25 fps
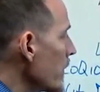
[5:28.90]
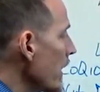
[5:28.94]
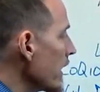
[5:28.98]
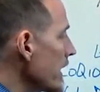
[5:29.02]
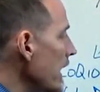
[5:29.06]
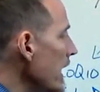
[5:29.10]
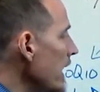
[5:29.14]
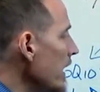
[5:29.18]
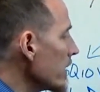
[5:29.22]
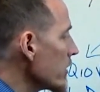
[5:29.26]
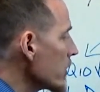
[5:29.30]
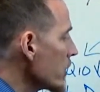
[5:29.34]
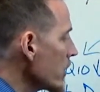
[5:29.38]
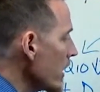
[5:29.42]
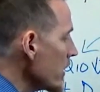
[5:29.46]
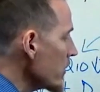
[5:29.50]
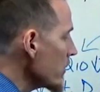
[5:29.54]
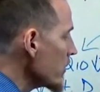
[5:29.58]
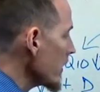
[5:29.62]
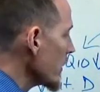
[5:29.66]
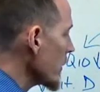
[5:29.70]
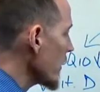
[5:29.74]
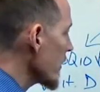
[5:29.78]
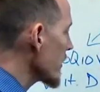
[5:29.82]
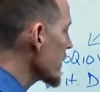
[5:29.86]
up, again,
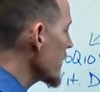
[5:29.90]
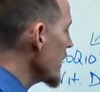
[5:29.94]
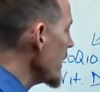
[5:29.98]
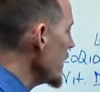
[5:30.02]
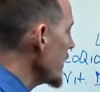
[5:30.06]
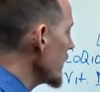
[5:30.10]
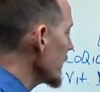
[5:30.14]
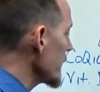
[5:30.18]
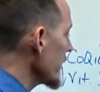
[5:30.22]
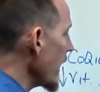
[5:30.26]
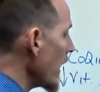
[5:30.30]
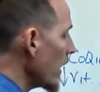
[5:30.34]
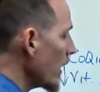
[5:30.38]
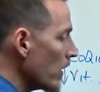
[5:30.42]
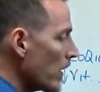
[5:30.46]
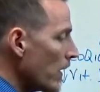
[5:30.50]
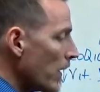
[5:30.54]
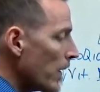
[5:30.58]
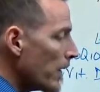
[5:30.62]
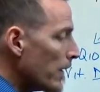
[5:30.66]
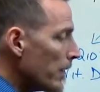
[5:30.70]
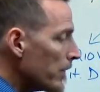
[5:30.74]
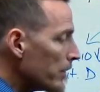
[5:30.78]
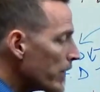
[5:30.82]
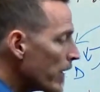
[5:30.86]
chasing our tail.
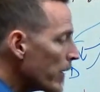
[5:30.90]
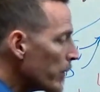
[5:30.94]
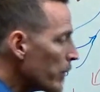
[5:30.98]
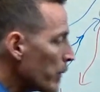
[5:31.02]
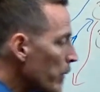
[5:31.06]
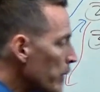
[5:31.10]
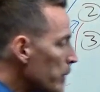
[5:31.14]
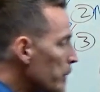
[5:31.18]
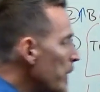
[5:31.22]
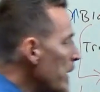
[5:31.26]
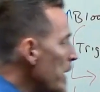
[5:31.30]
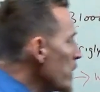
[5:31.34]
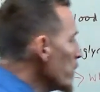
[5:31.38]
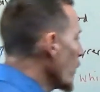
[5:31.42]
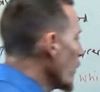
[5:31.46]
Now, it would